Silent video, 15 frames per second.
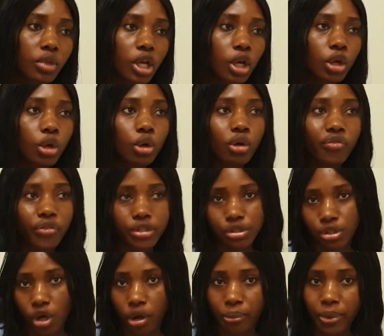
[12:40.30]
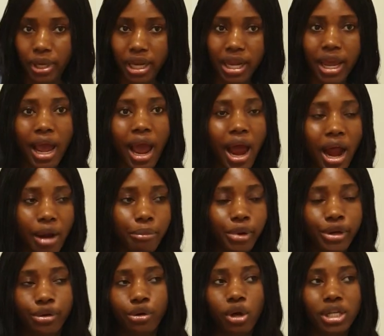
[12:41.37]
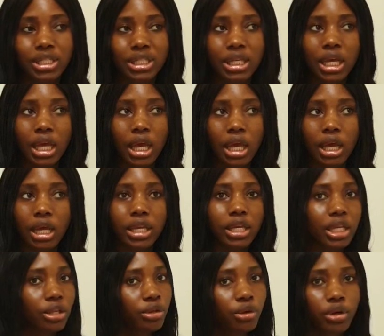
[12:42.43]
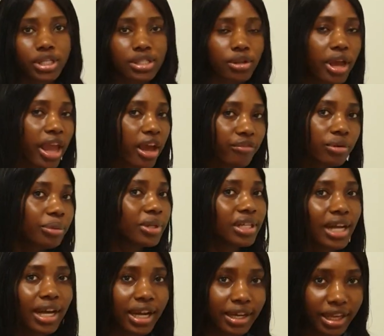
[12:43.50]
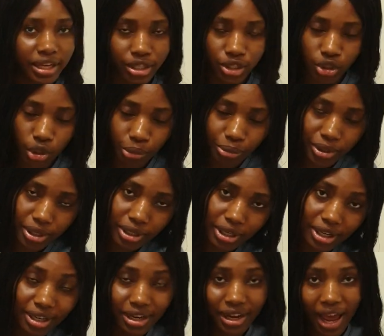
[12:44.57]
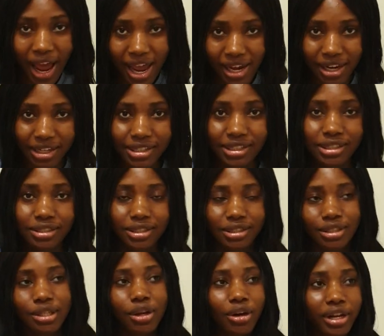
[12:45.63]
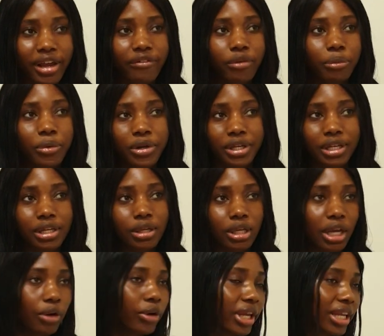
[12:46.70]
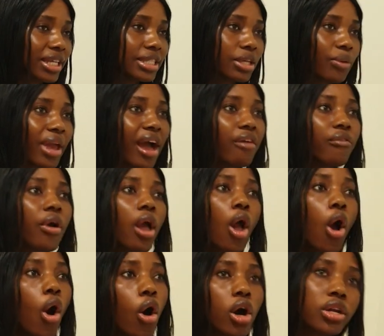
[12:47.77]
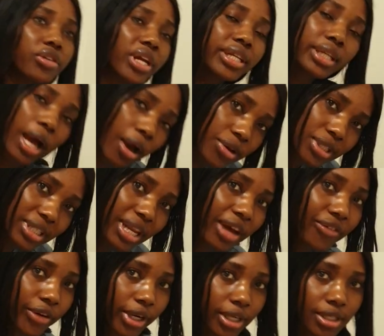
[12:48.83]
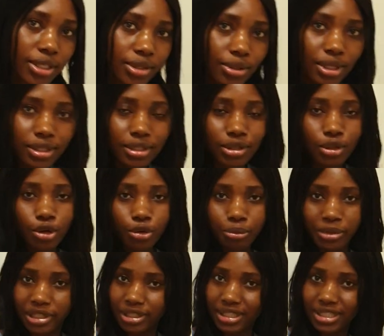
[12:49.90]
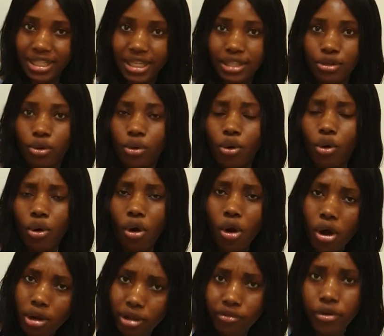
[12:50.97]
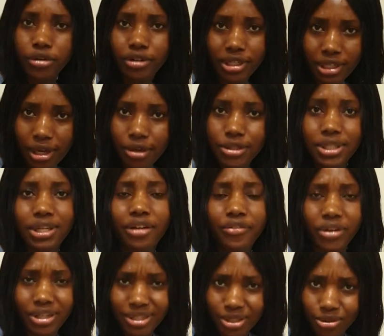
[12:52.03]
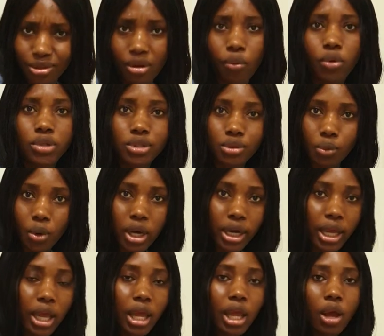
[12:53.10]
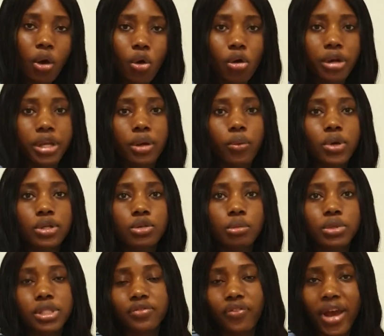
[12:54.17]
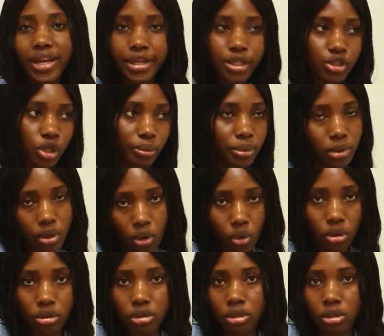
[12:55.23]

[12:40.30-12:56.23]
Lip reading: look for job, there are, but not, it's not everybody that can get a job in an island. Not everybody. Okay, let's say we have 100,000 African students. Do you mean to say that all of 100,000 African students wants to work, or they must find a job? No.